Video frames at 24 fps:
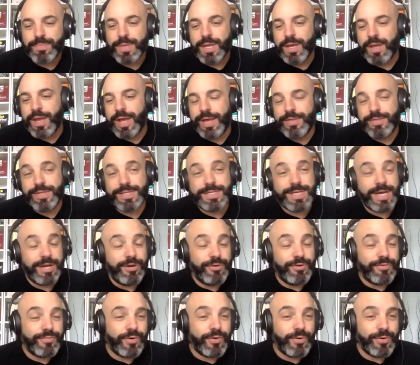And the
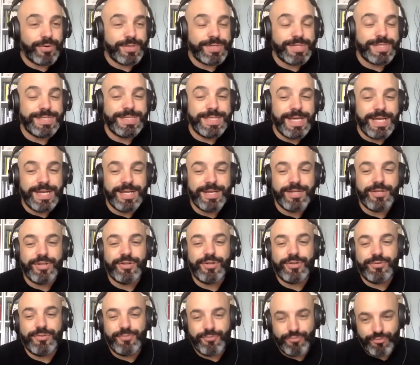title, of course, is Data
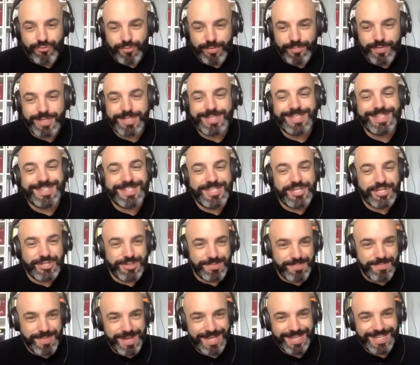Driven
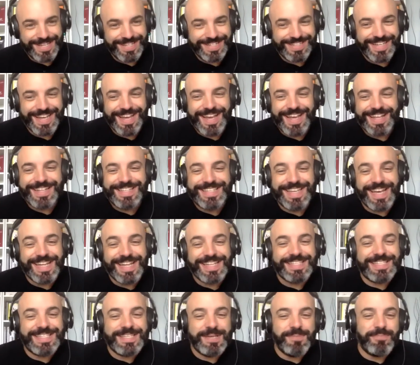Decision Making
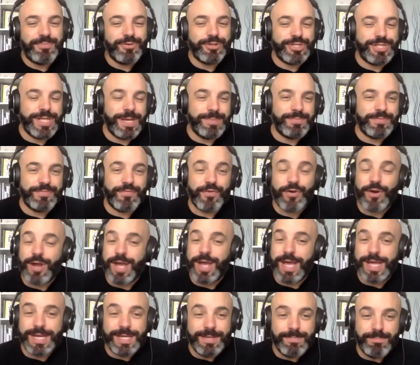10 Simple Steps for
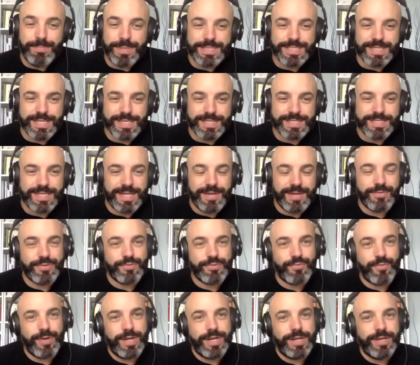Any Business. And it
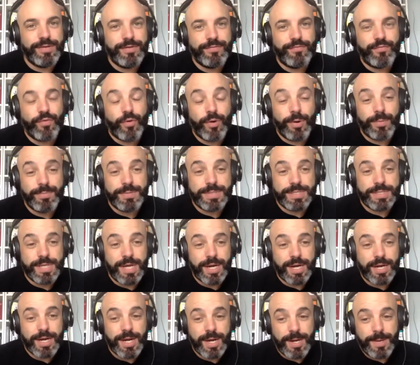was written in
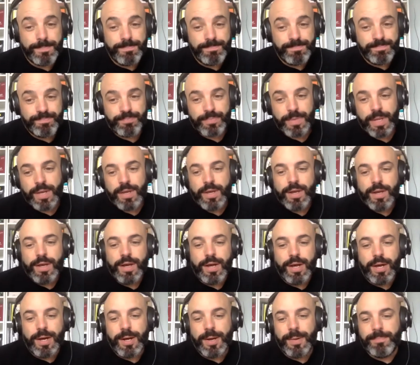Forbes.com.
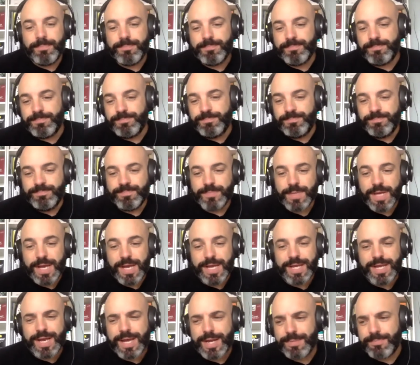I
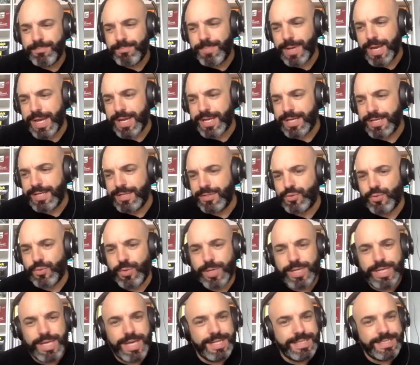got it back in
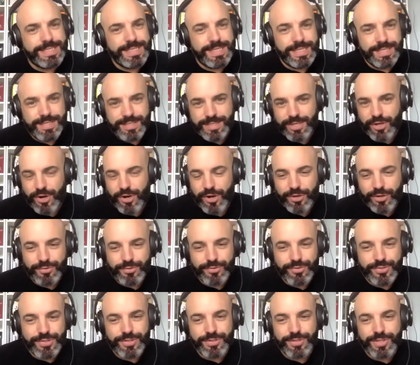2018. The
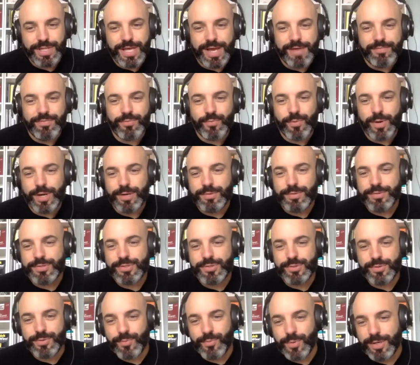article's still alive and well. It's
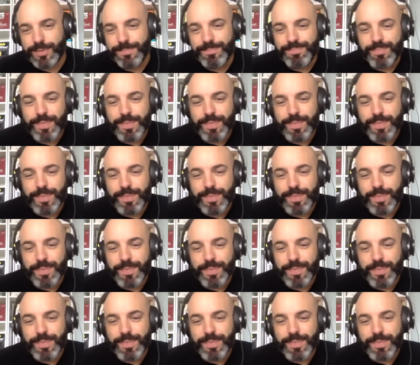doing well.